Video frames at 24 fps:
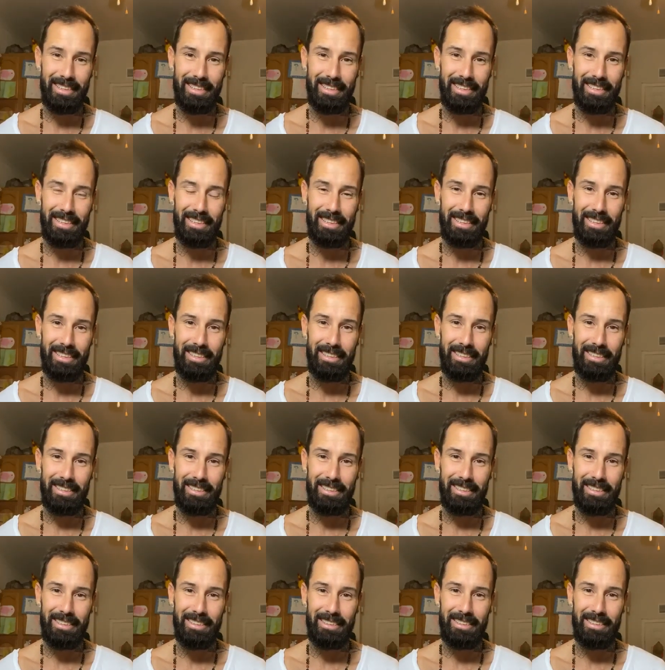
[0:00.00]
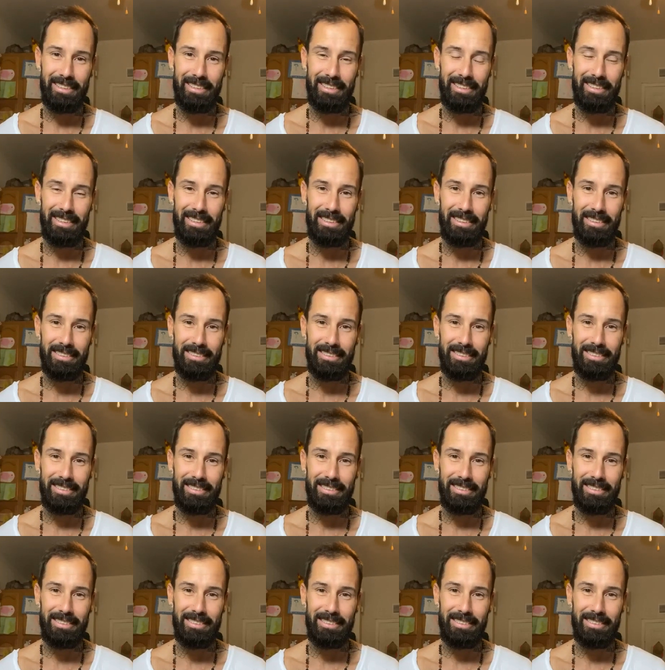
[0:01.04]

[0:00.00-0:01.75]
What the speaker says: Nobody speaks.